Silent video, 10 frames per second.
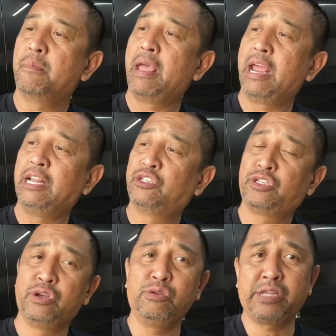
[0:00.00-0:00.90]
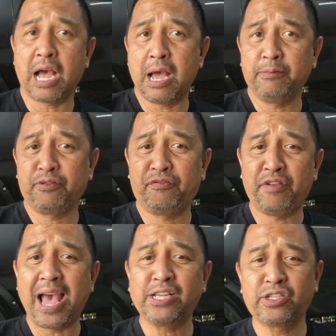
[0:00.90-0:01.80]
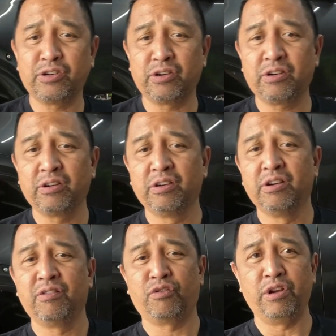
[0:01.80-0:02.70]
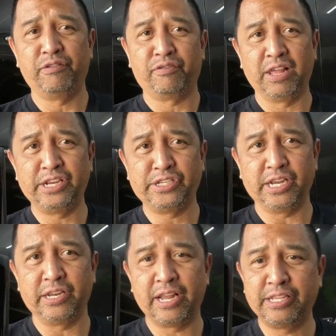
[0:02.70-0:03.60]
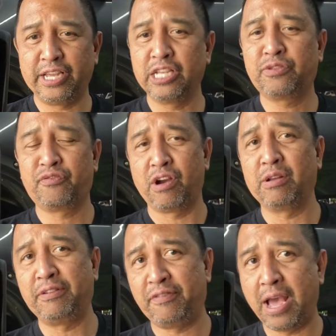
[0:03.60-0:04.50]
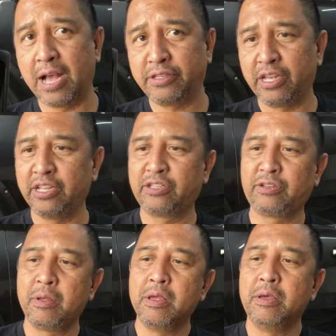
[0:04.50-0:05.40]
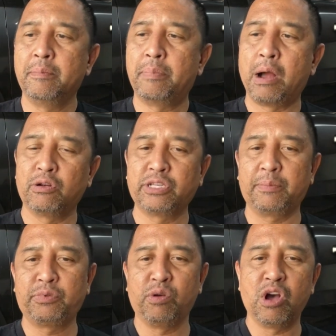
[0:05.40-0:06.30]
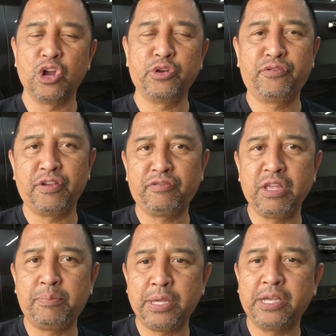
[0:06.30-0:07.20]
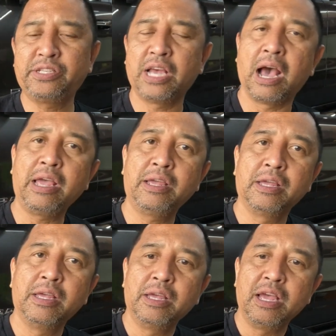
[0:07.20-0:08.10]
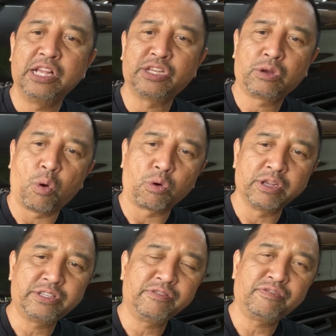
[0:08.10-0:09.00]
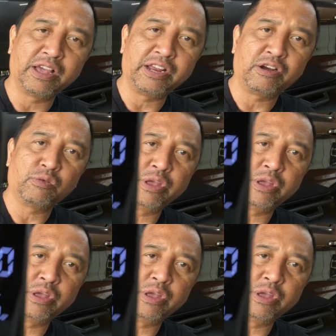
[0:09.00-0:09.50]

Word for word: and it's two times faster for inflation. They say it's fairly fast. It, Powers up to 150 psi. It's a cordless inflator